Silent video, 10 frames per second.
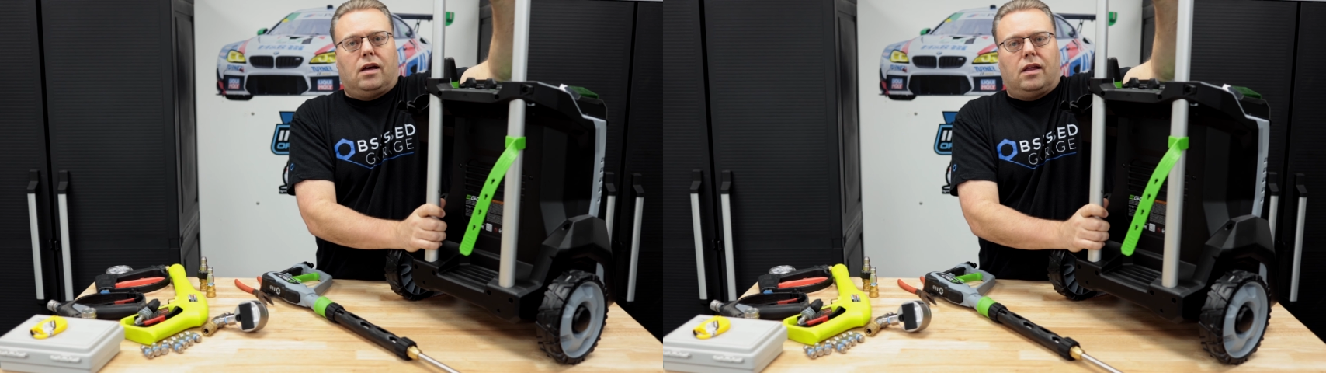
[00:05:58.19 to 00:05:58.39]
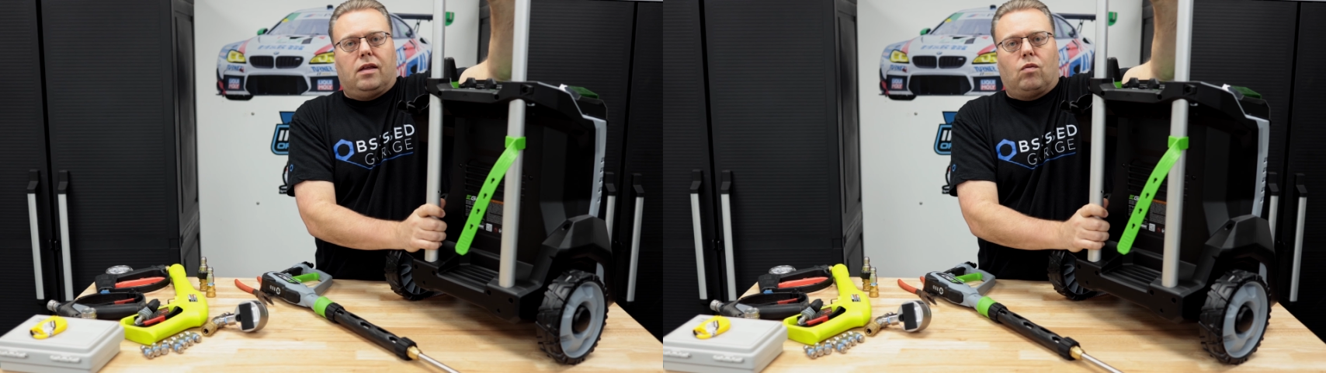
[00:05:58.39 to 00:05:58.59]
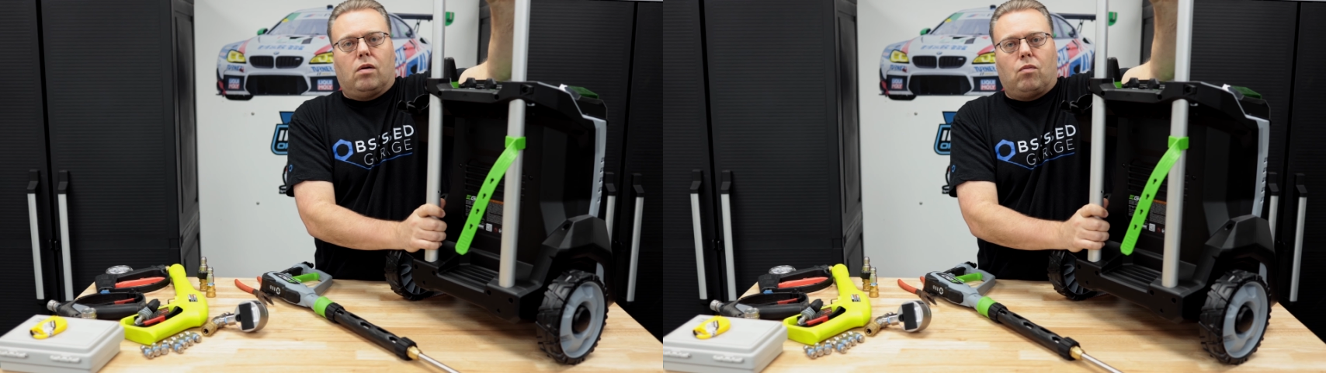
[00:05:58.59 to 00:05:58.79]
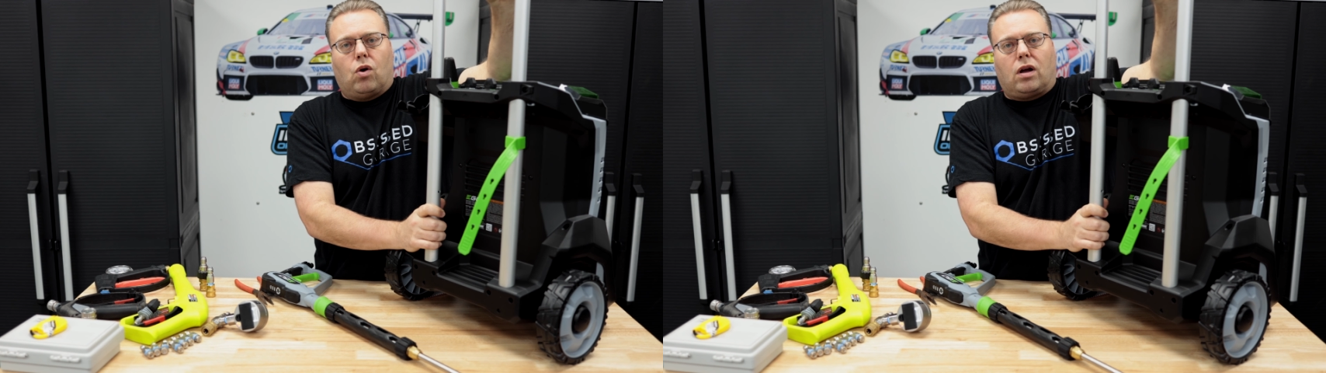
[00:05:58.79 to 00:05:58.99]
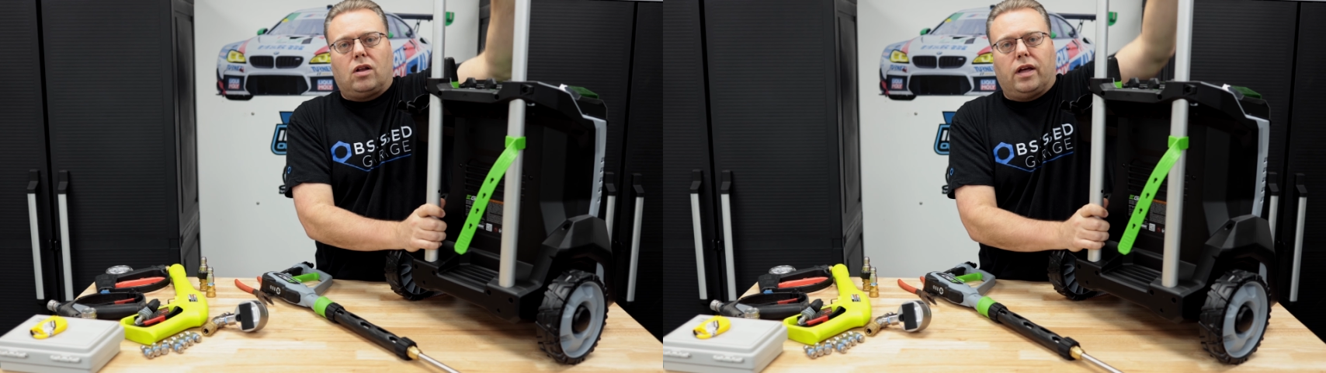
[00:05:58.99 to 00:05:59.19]
and then one
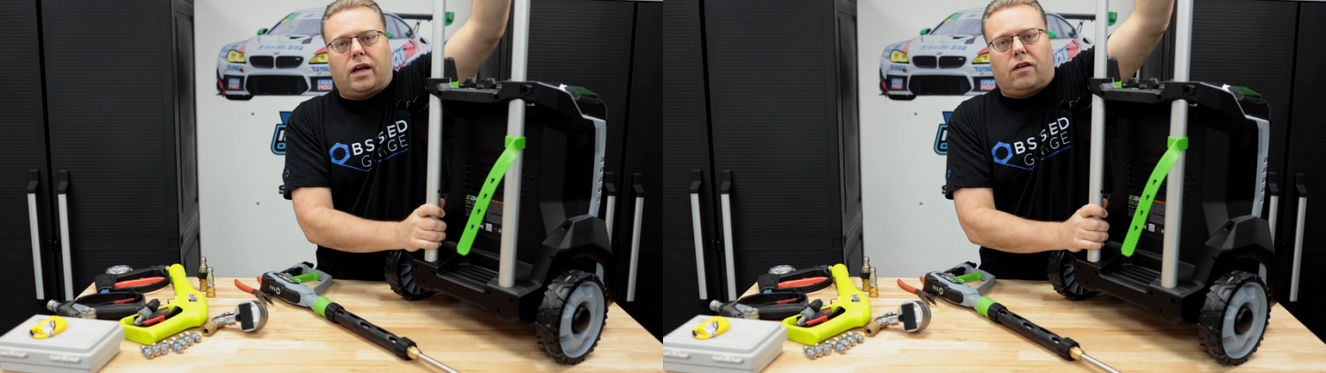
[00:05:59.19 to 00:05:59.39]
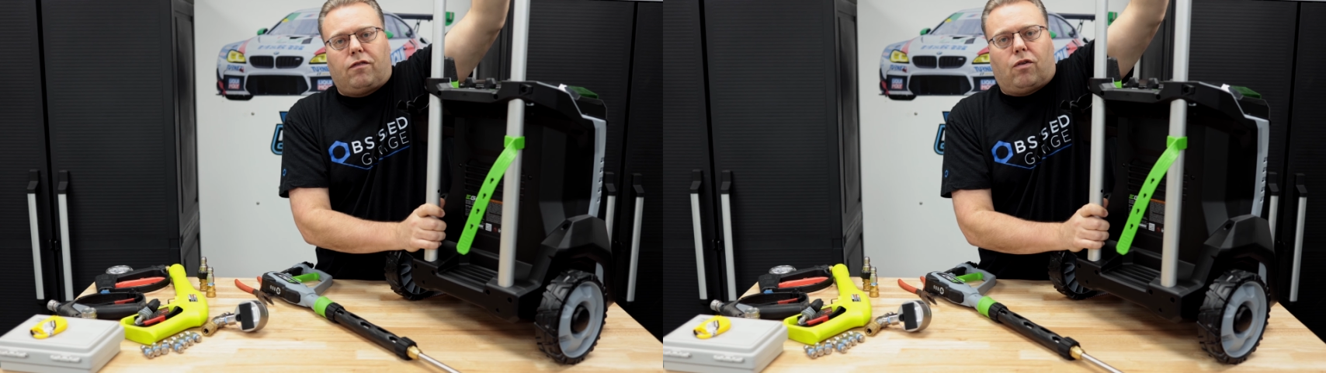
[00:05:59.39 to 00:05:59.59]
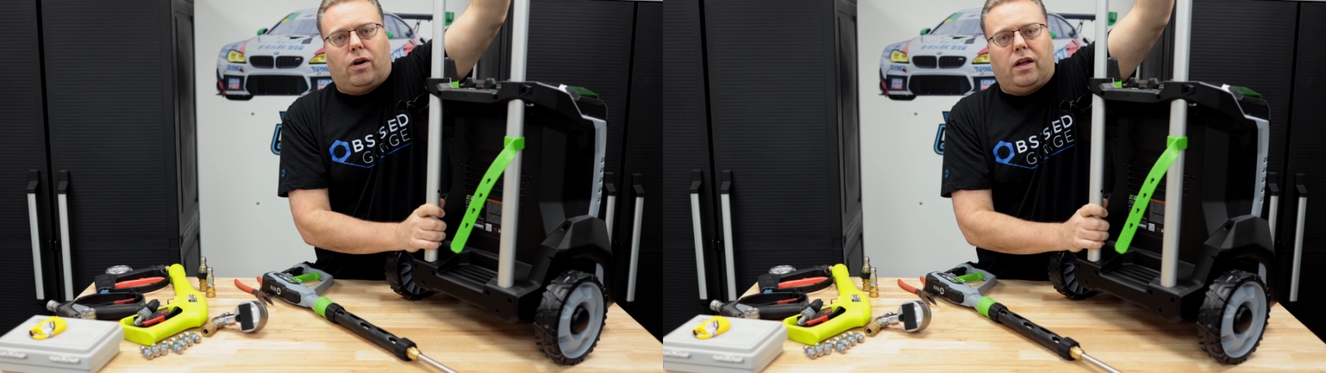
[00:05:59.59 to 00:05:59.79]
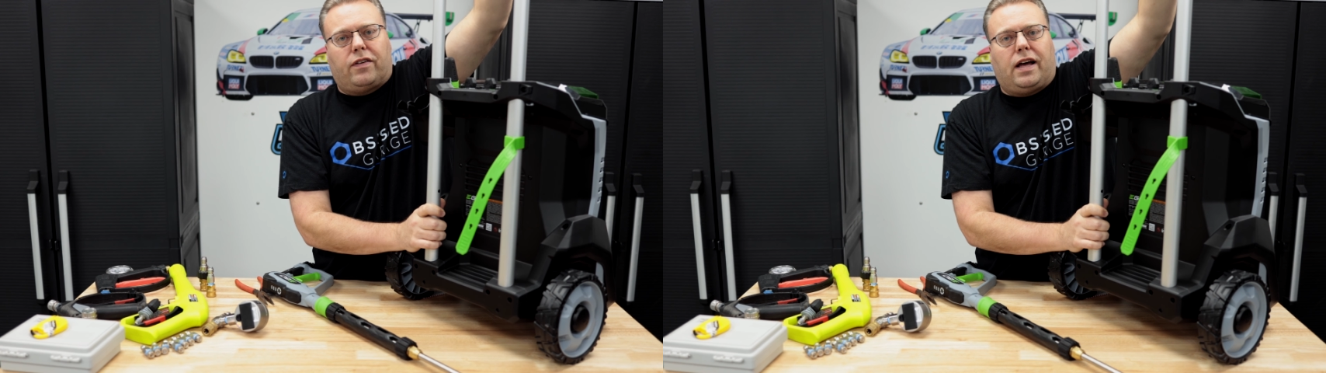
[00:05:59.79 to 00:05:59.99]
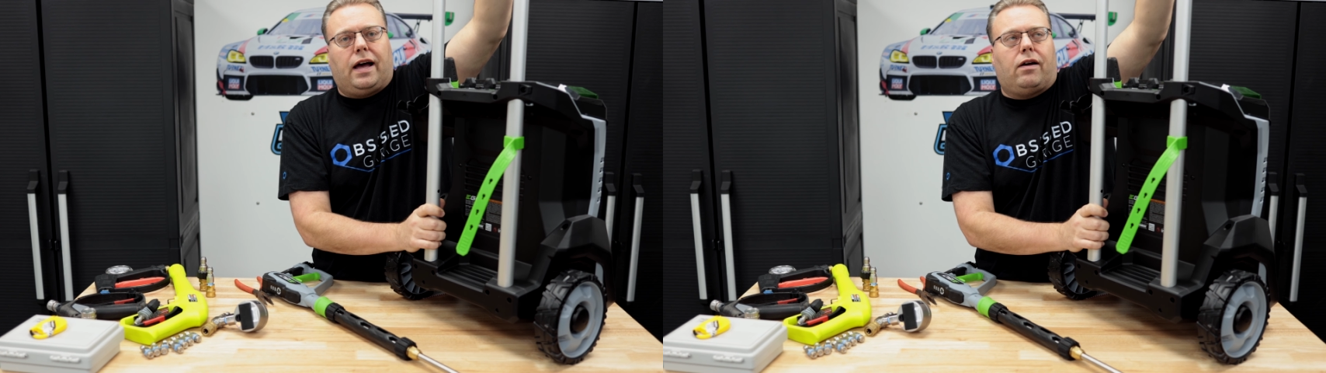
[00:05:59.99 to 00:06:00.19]
more click for an even
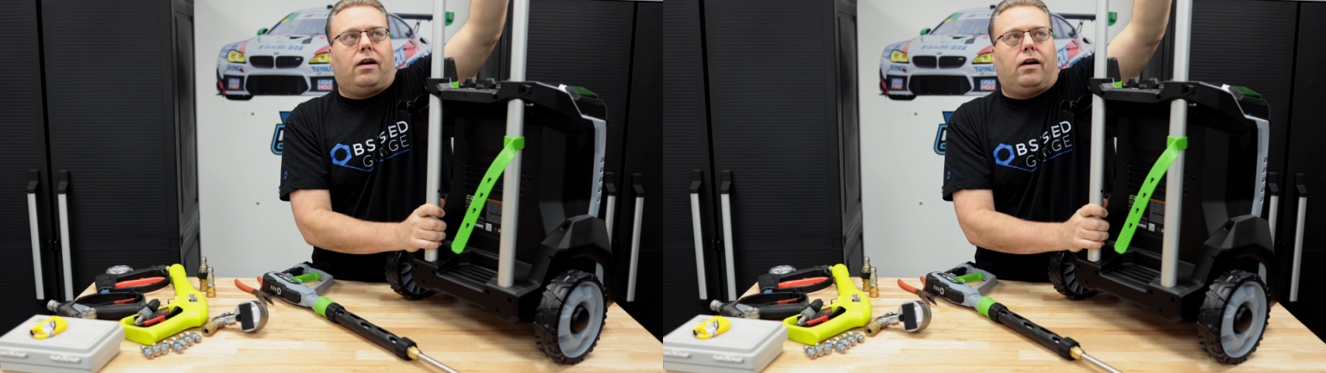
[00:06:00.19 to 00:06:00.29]
higher